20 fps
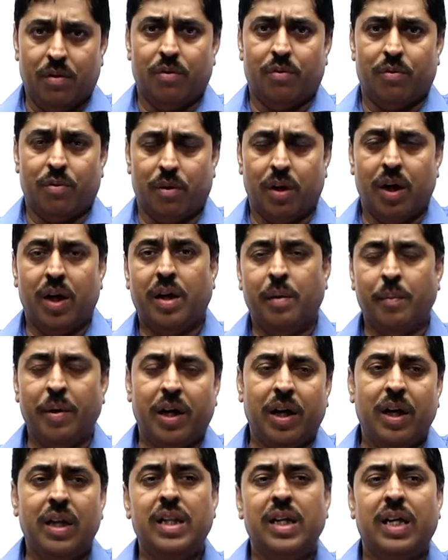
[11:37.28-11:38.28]
So,
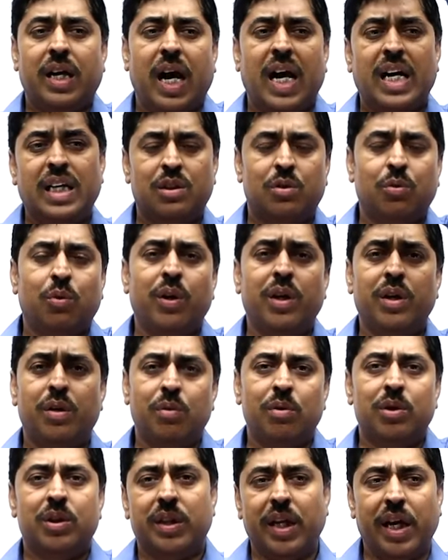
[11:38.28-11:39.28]
ultimately, the can is going
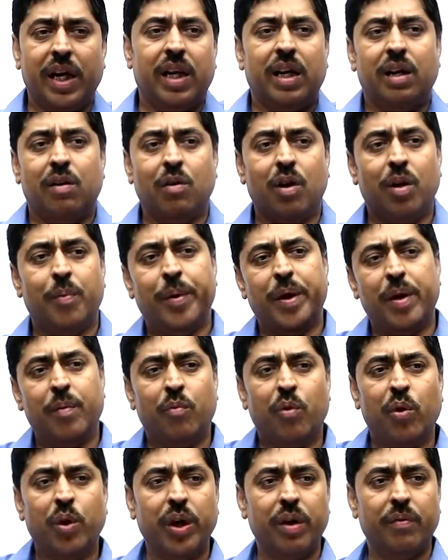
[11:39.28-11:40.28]
to stay in
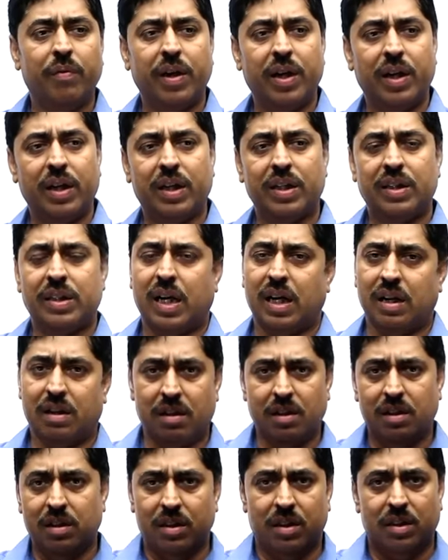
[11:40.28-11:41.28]
equilibrium only when it is at
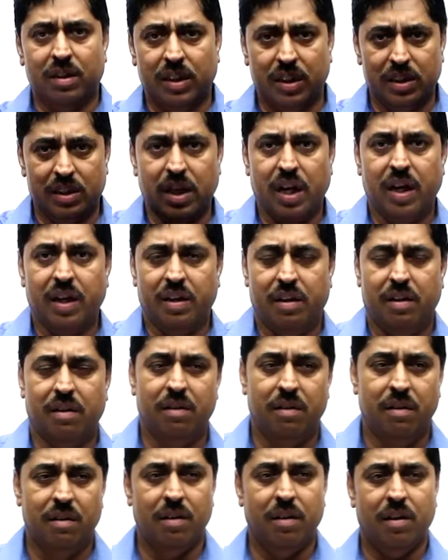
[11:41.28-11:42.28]
this height.
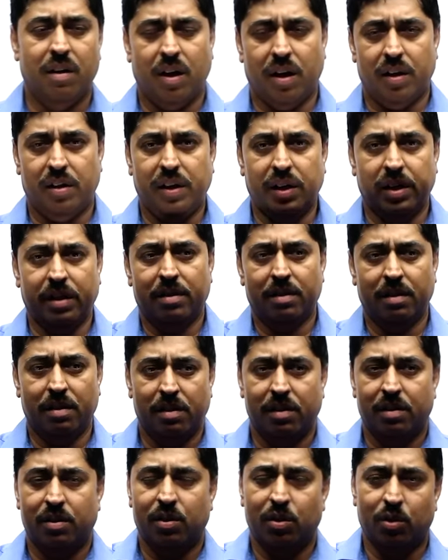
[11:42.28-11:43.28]
I think
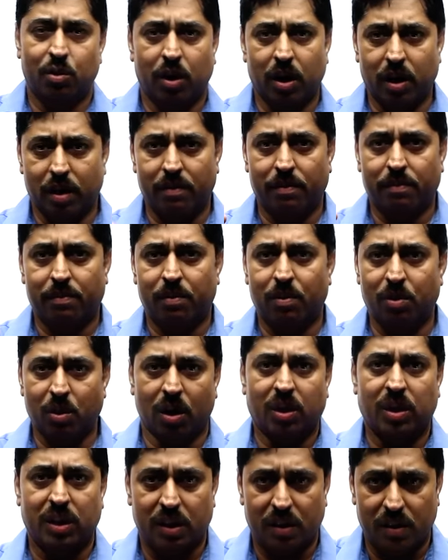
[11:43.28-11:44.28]
you all have
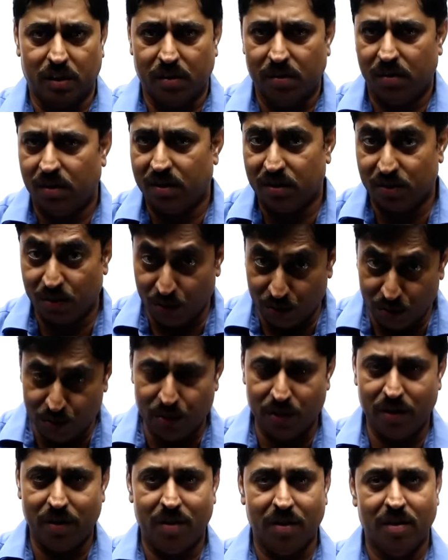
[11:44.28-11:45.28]
got the
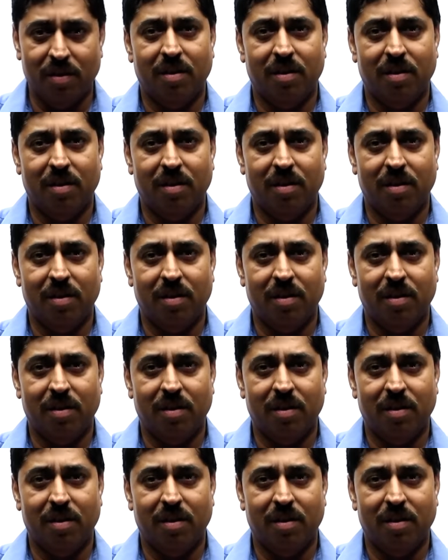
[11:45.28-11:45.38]
solution.